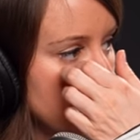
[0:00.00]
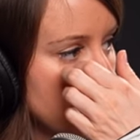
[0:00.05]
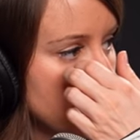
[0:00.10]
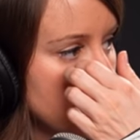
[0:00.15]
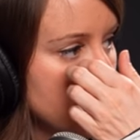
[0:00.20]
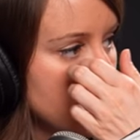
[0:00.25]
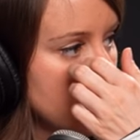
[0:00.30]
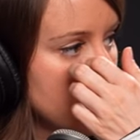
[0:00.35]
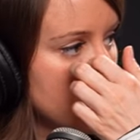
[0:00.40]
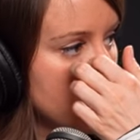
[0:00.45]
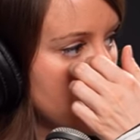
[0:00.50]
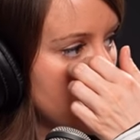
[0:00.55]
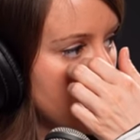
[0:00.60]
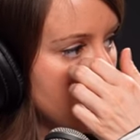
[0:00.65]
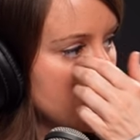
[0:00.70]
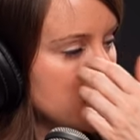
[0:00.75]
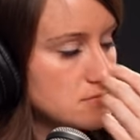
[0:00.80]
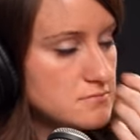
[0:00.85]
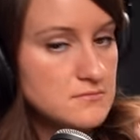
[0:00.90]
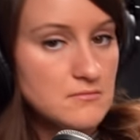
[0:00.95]

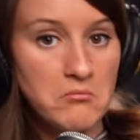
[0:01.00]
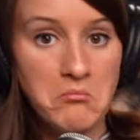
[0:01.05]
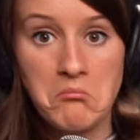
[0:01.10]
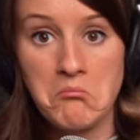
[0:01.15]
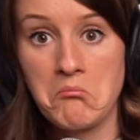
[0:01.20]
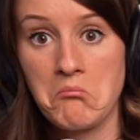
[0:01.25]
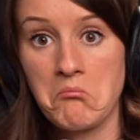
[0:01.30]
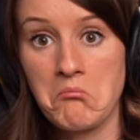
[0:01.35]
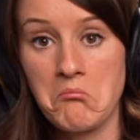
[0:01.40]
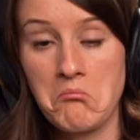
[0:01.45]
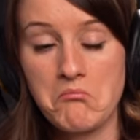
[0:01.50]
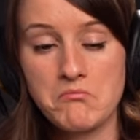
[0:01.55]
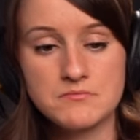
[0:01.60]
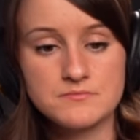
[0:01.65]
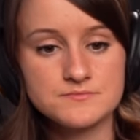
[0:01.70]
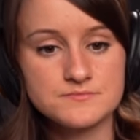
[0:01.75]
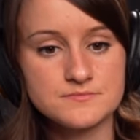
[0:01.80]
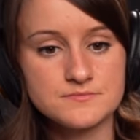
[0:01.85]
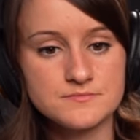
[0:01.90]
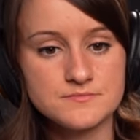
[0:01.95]

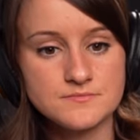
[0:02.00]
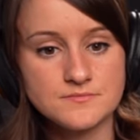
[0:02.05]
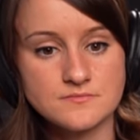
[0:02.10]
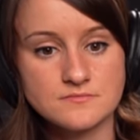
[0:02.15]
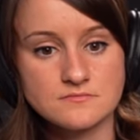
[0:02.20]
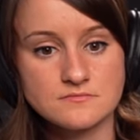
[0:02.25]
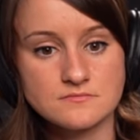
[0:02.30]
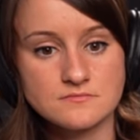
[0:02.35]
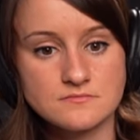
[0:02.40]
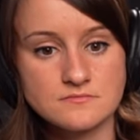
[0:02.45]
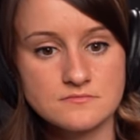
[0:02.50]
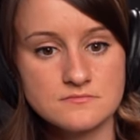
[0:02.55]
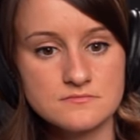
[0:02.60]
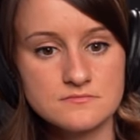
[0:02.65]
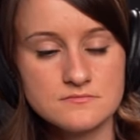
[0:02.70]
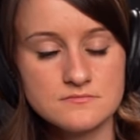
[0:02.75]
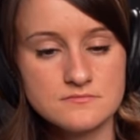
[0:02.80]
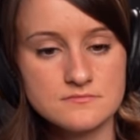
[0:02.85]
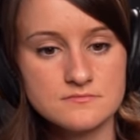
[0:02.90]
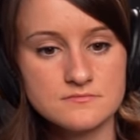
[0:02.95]

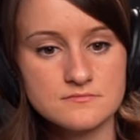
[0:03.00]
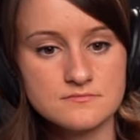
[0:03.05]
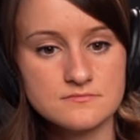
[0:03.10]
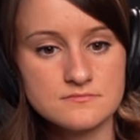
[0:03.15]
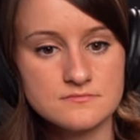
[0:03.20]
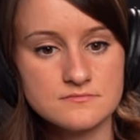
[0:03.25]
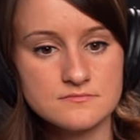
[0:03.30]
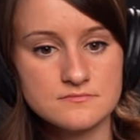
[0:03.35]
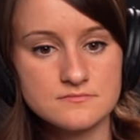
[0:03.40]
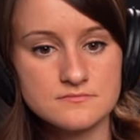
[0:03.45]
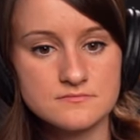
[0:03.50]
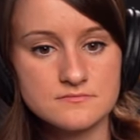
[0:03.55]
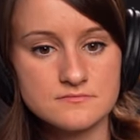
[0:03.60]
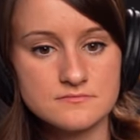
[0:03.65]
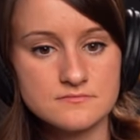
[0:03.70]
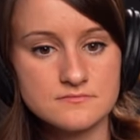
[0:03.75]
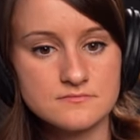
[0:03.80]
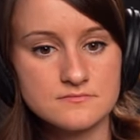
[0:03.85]
The person shown says nothing.